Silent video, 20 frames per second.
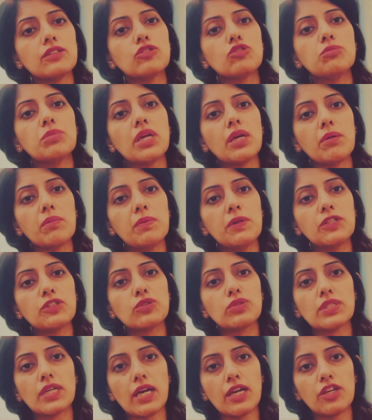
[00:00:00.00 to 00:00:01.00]
to be able to
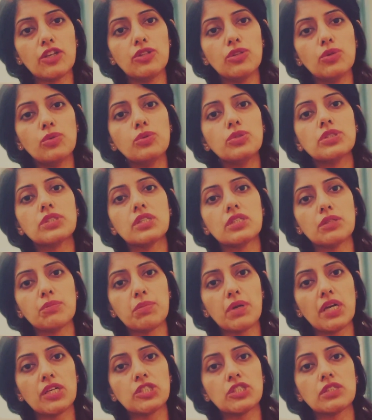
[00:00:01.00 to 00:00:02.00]
diagnose the
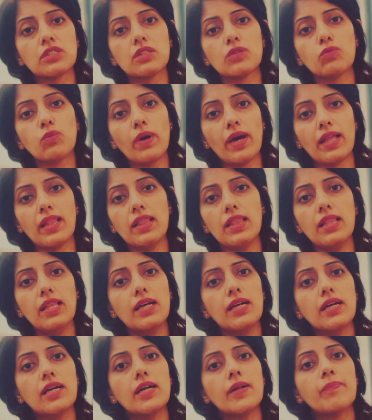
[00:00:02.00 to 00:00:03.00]
depression well
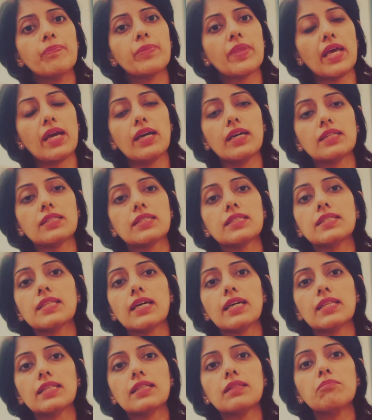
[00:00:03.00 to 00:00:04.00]
and
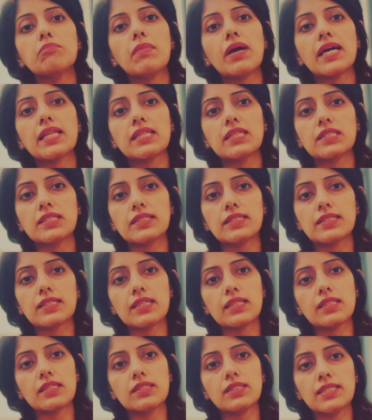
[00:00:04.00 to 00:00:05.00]
then manage it
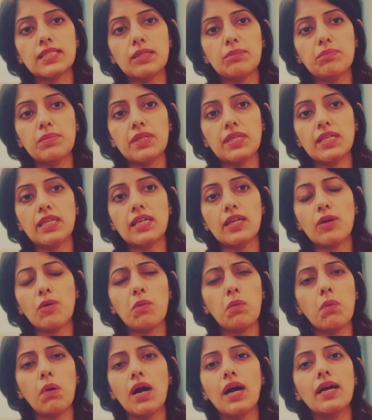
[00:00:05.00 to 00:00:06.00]
in the GP.
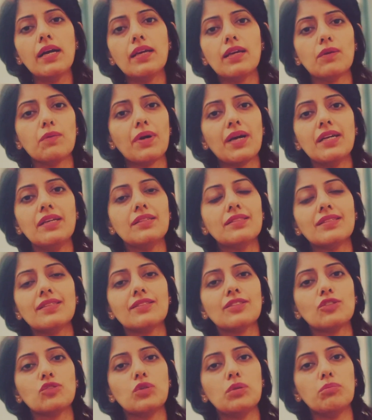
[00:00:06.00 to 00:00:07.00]
Why it
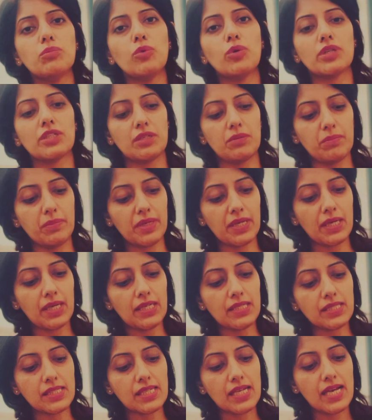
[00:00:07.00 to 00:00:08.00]
is so important?
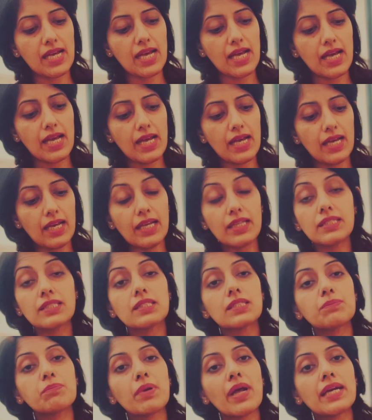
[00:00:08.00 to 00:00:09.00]
Because it's
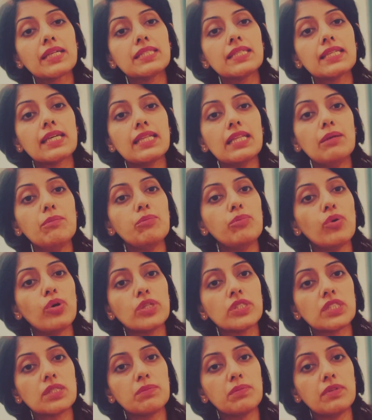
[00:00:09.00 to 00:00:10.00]
practically
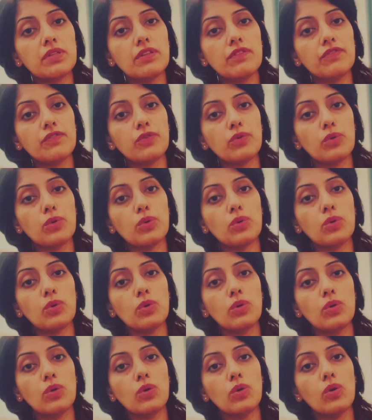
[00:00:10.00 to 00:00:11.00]
impossible
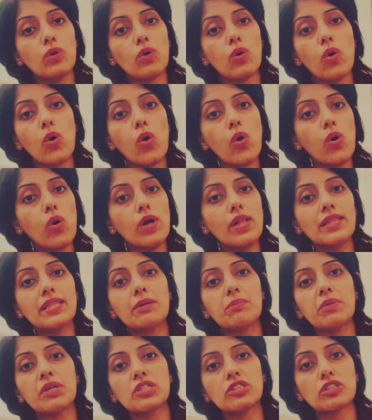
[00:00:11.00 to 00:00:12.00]
for all the
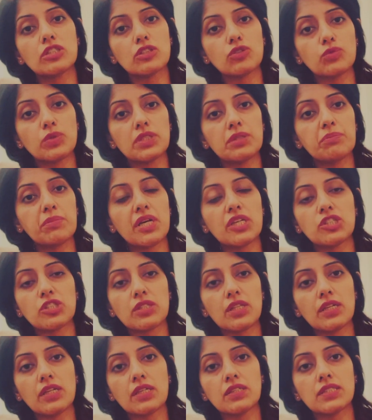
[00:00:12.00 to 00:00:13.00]
patients with depression
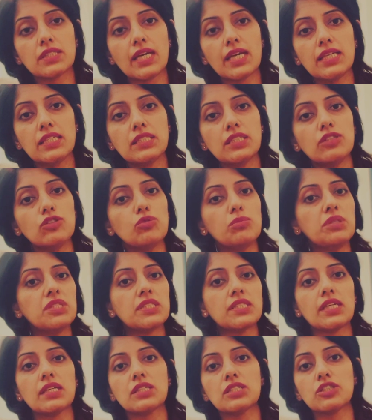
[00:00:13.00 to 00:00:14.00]
and anxiety to be
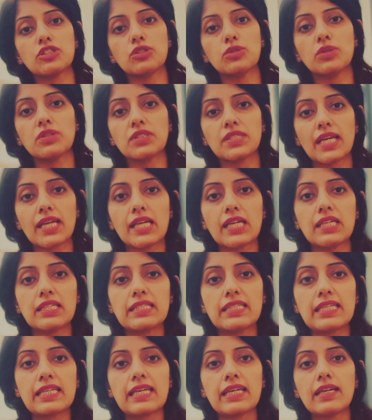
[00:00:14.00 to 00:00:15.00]
sent to the
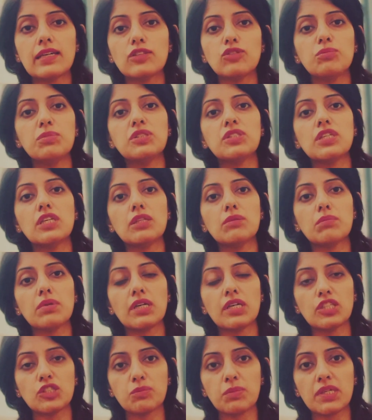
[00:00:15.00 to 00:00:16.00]
secondary care to be seen by
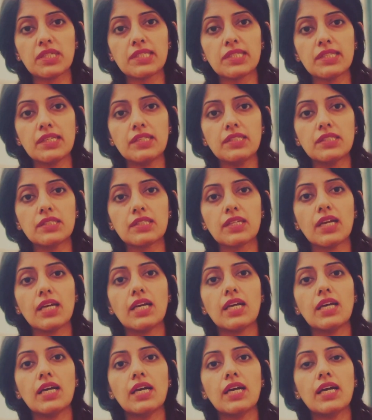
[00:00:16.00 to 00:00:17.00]
a specialist.
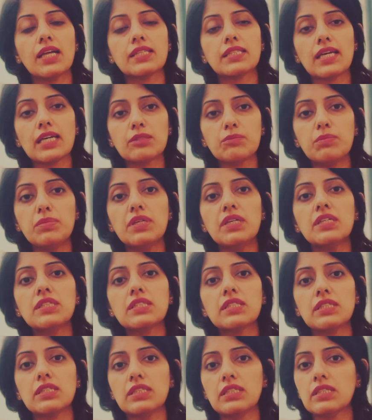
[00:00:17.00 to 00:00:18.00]
That
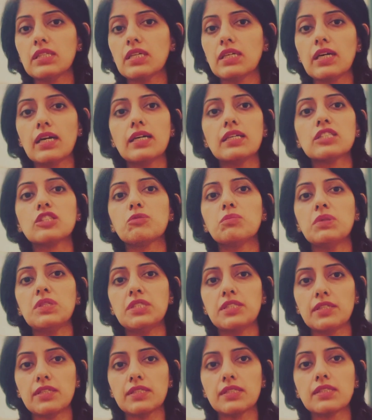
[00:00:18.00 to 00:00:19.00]
burden can't be
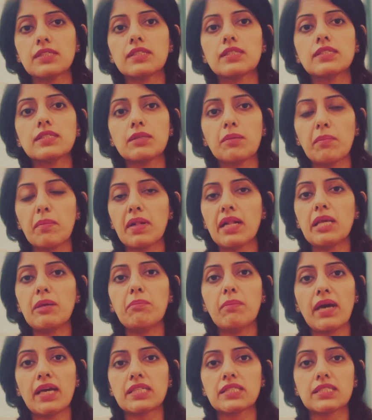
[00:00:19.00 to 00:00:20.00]
just simply
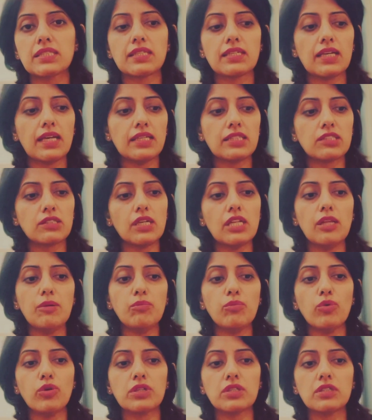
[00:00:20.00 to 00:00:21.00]
met. It's really
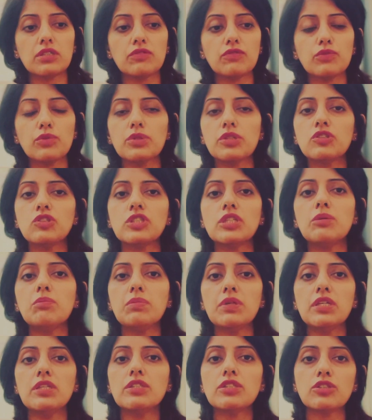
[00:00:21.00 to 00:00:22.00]
important for the
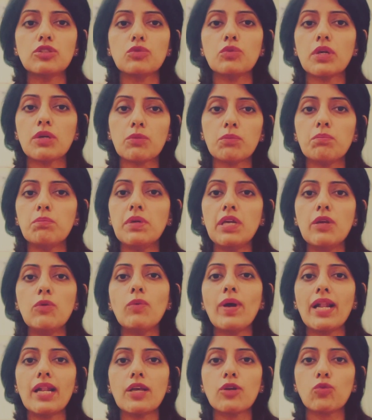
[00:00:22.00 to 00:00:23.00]
GPs to be
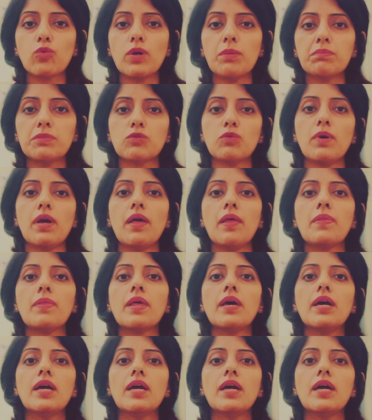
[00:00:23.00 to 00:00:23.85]
well equipped with